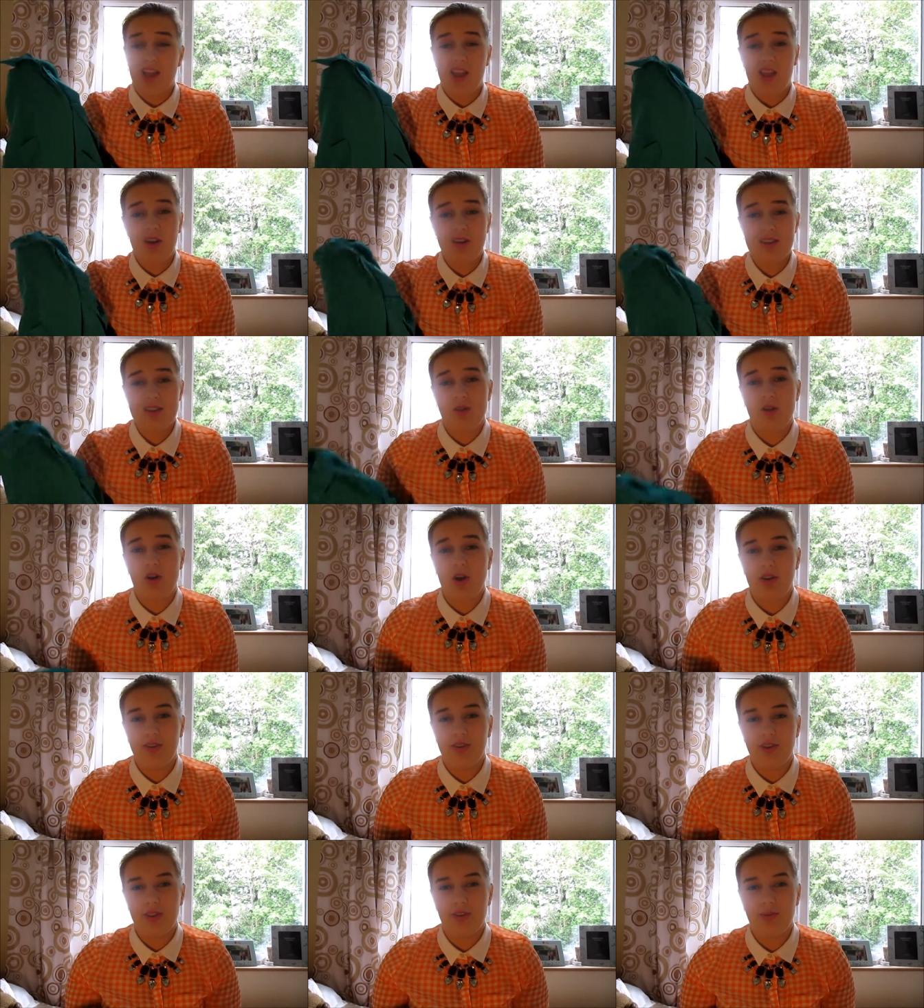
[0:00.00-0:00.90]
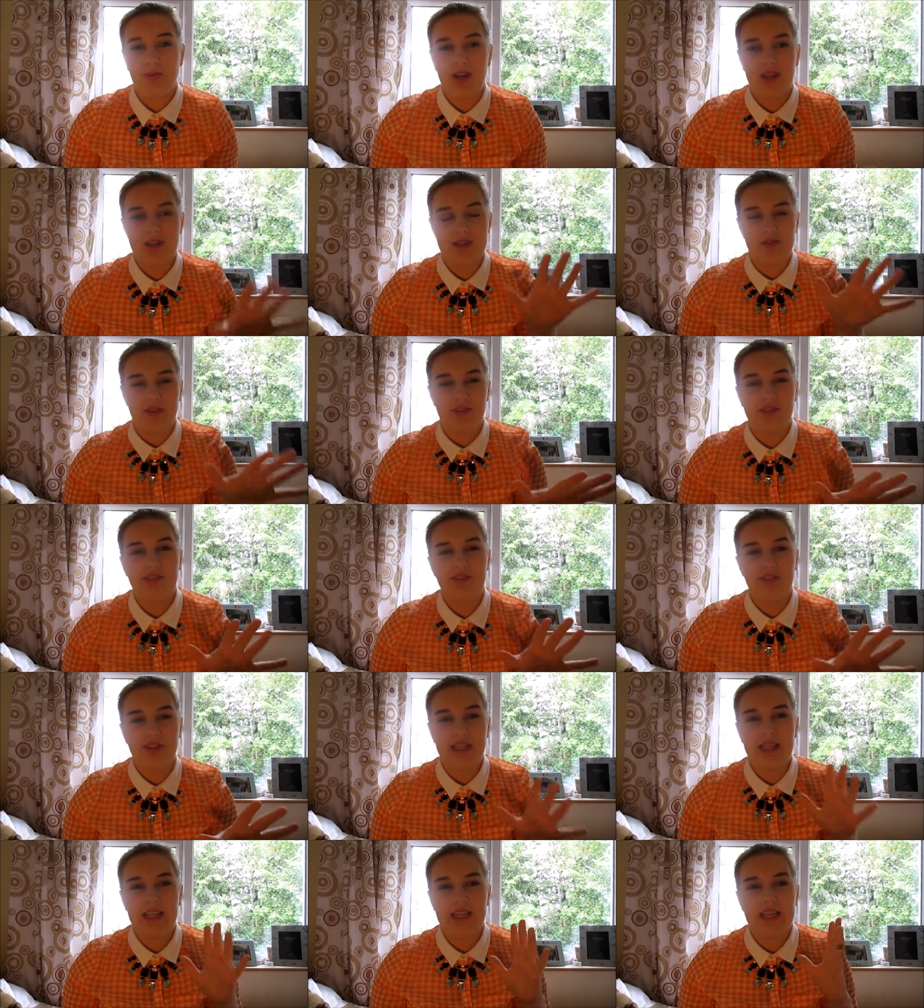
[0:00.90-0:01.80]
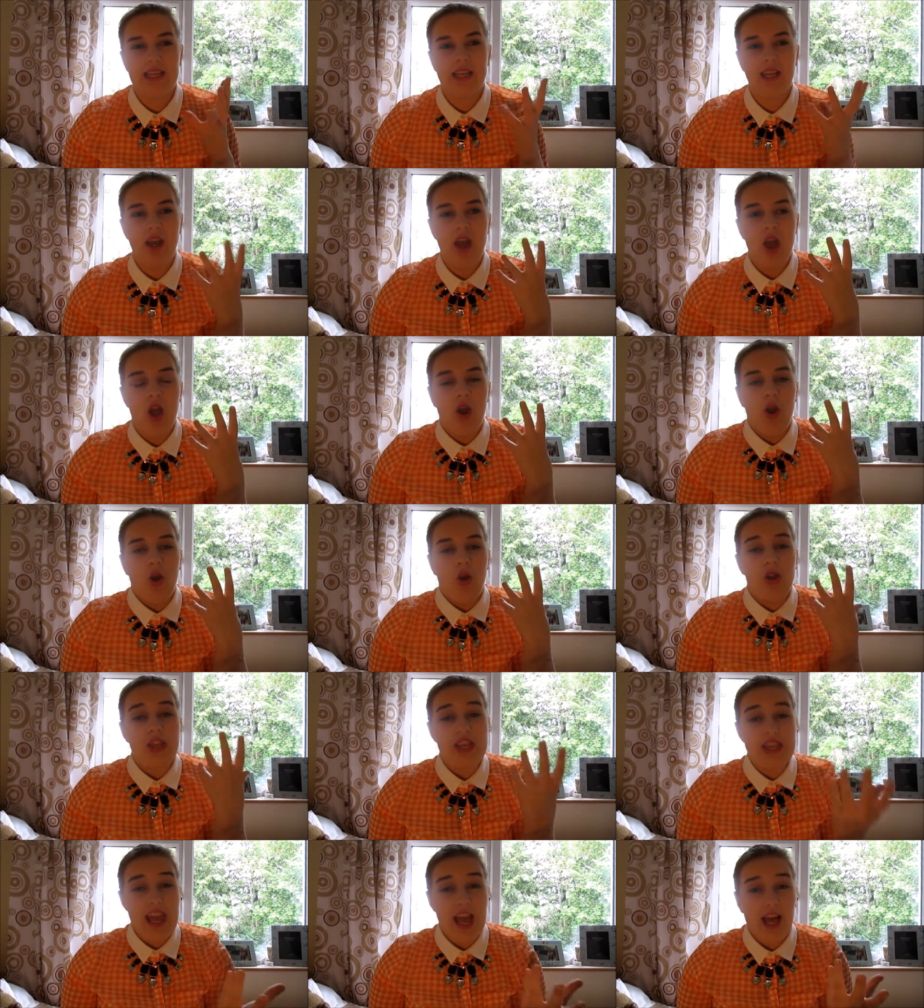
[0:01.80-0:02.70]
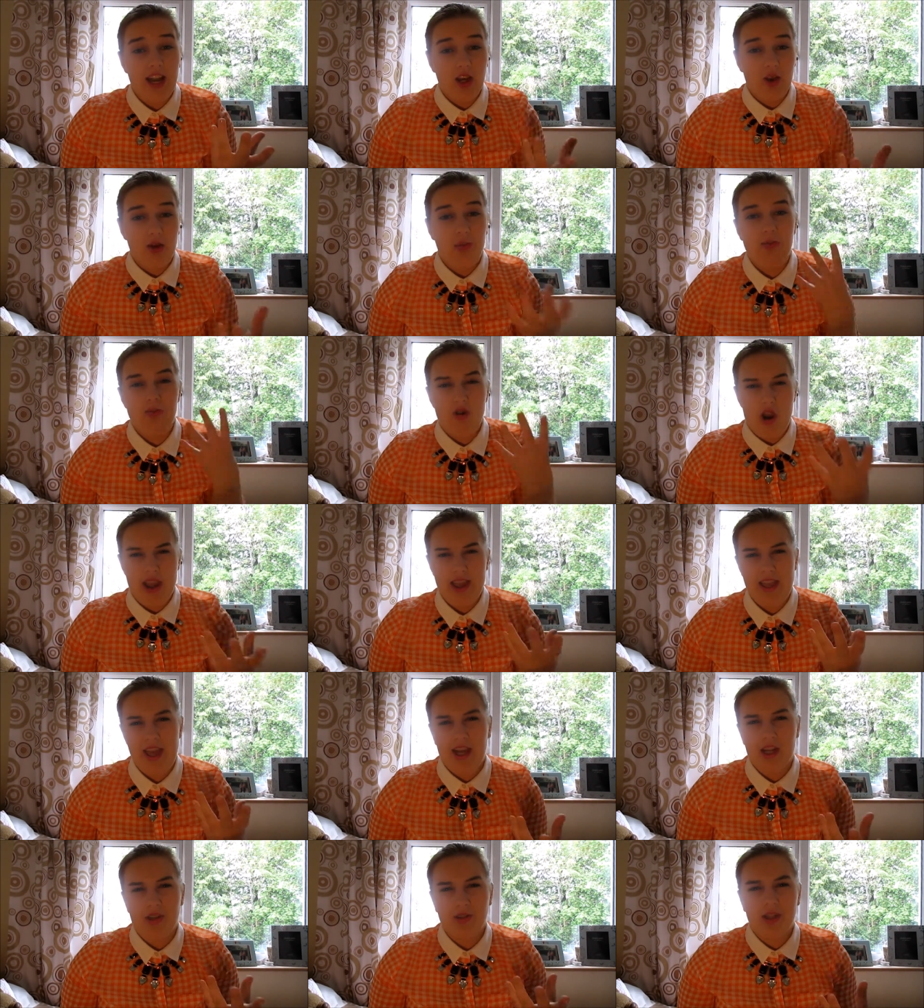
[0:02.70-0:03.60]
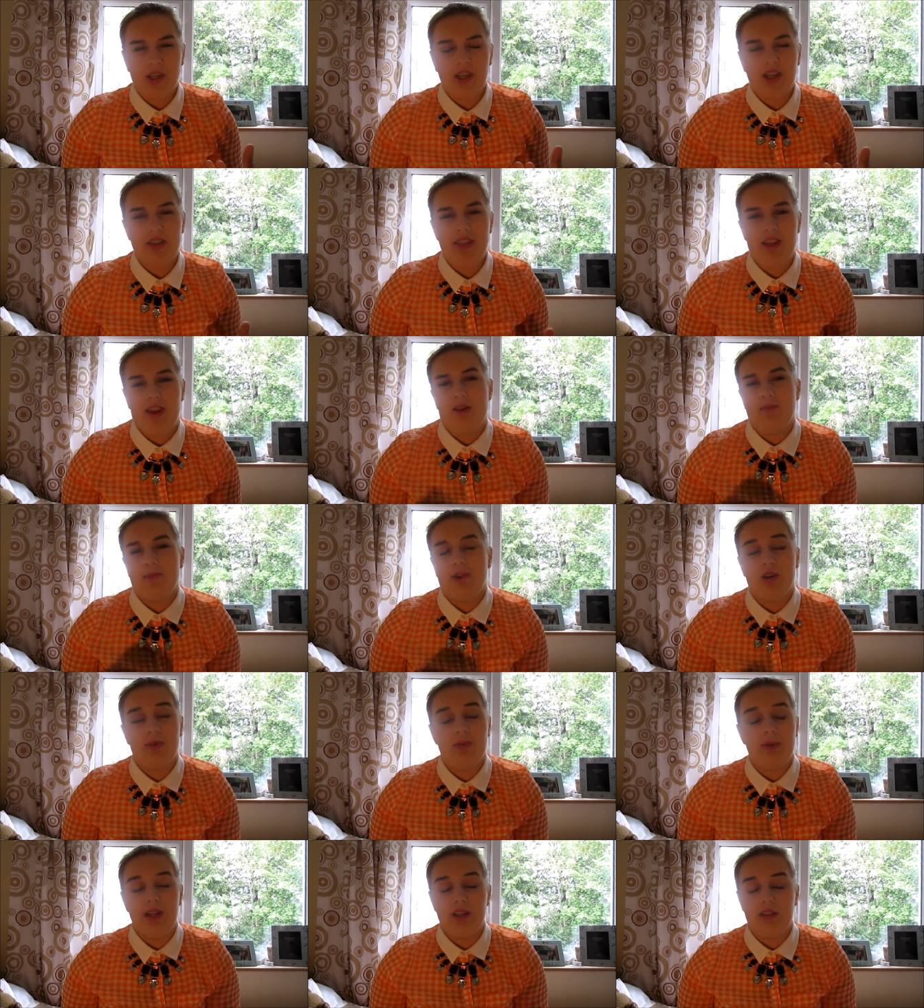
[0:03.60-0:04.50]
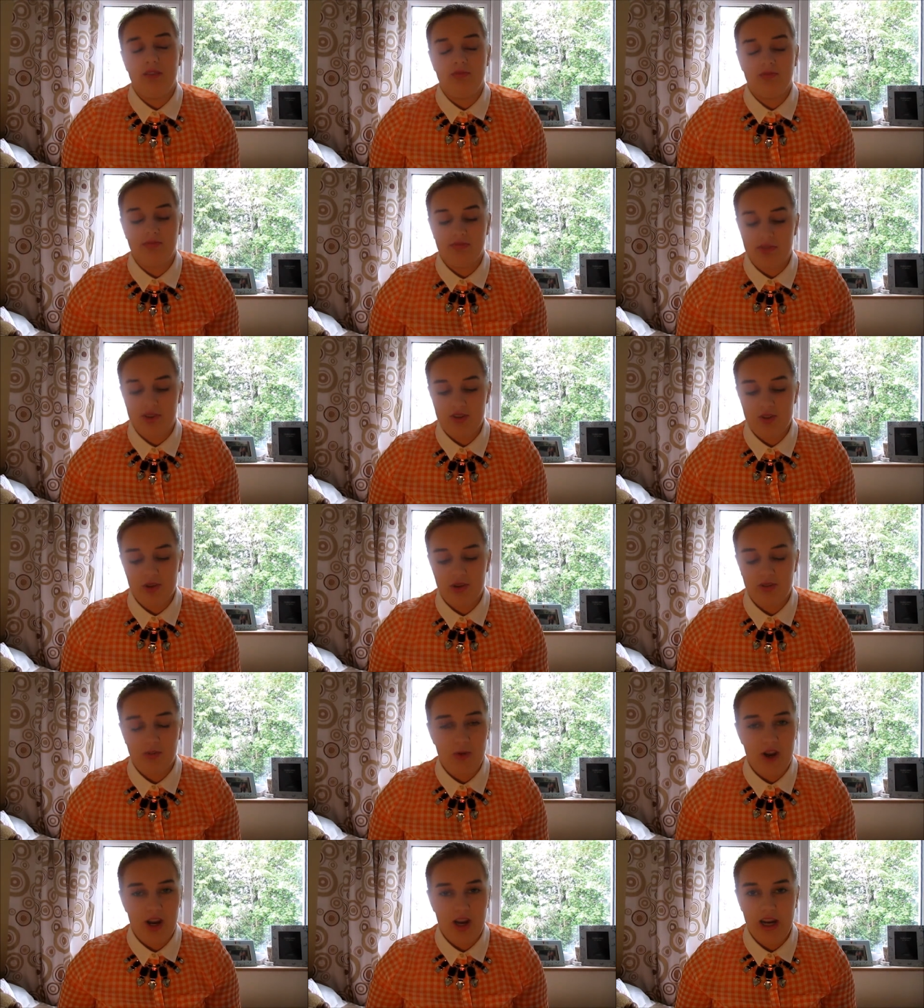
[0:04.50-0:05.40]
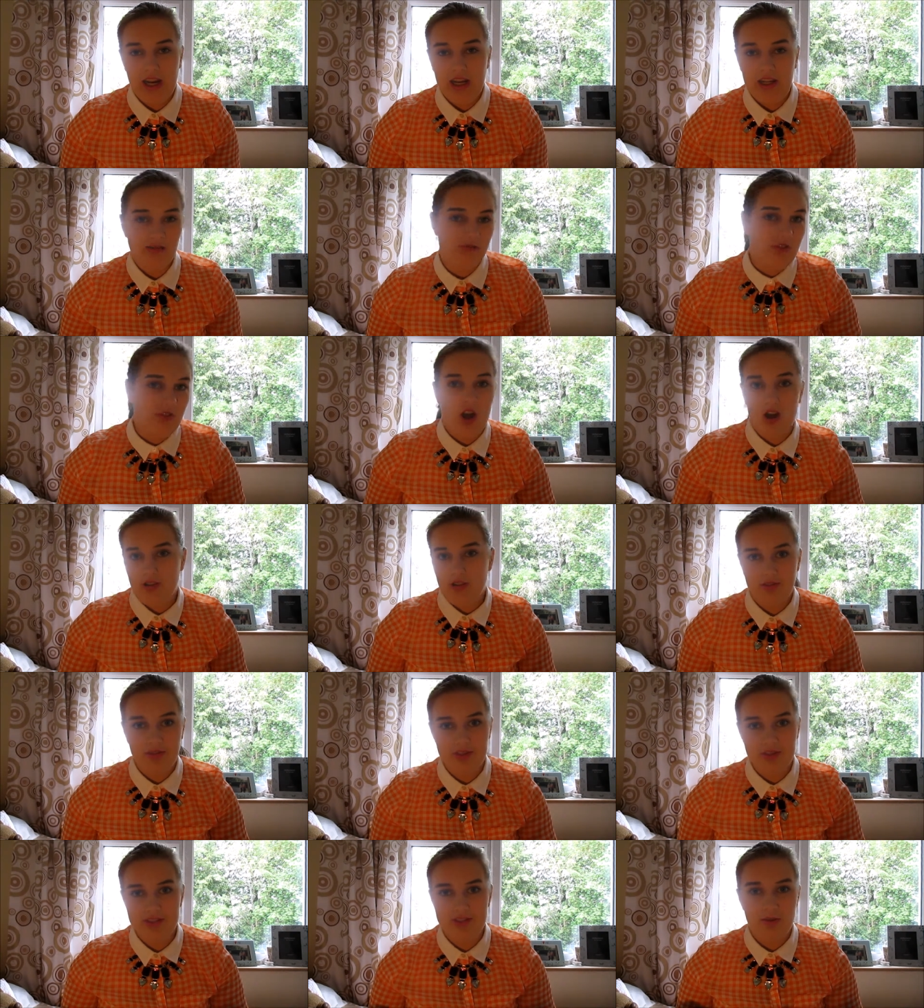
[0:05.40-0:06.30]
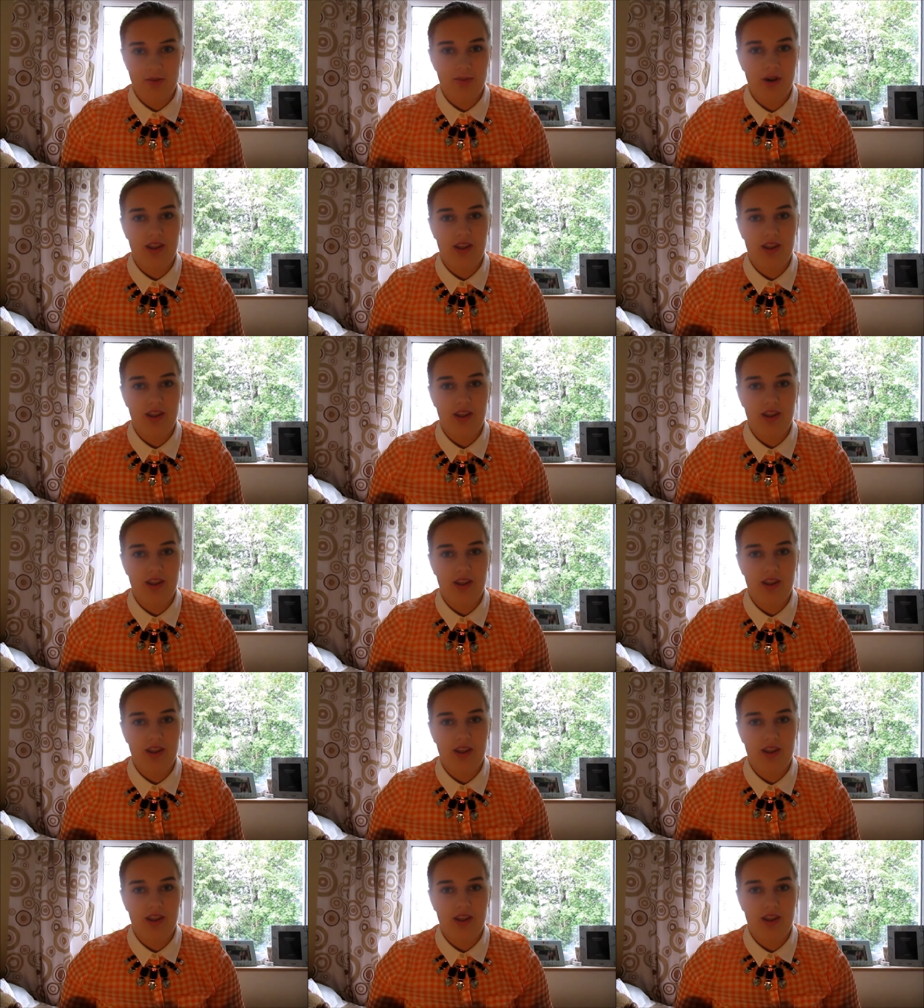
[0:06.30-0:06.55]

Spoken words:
I also got another one in sort of a really yellow, bright yellow colour that I'm going to be sort of wearing all through the summer.